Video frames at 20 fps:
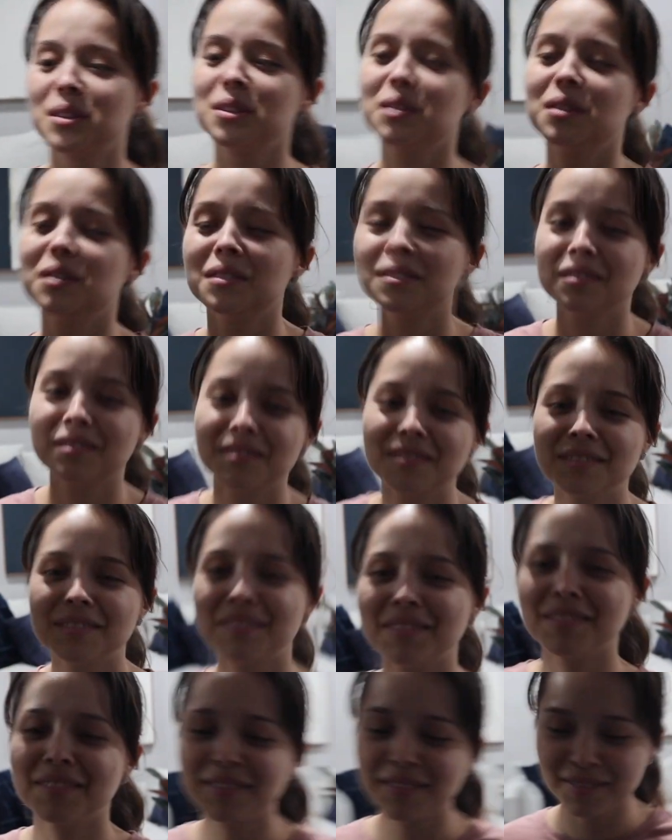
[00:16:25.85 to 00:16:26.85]
It's
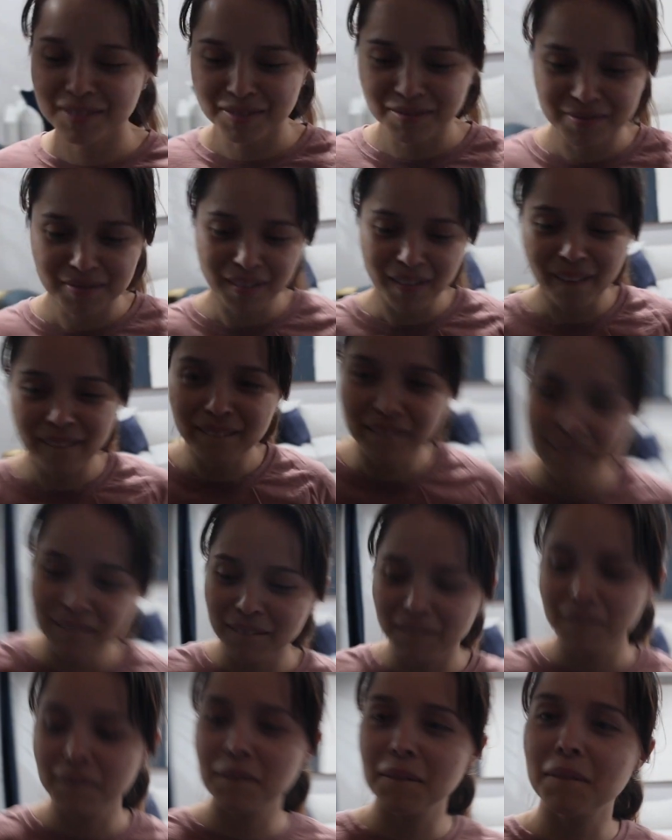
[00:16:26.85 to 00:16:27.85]
not a prank, babe. It's not a
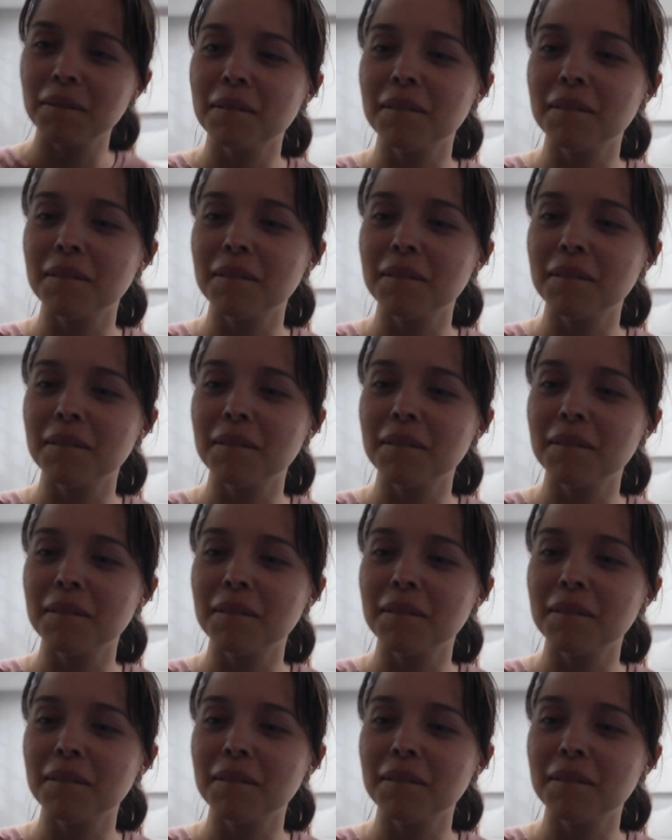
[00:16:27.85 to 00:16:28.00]
prank to see a